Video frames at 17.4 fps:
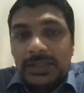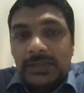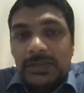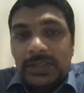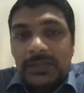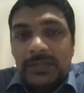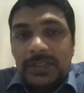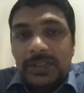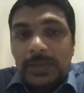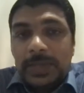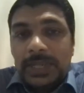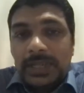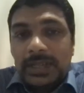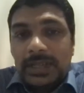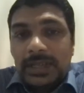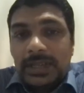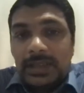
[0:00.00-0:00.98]
So we've
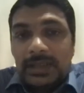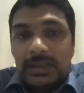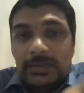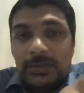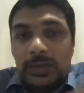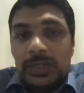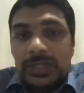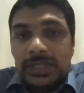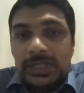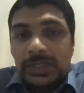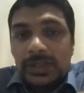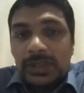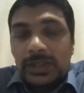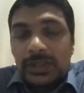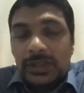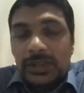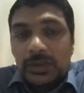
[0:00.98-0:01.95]
been focused
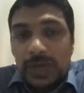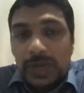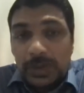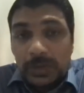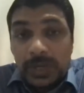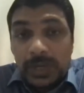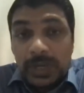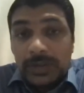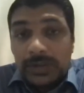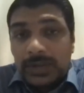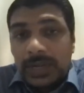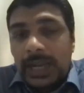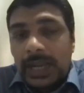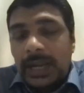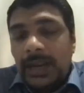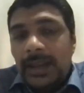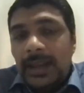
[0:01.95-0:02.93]
on, what we are good
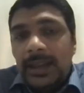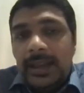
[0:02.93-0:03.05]
at.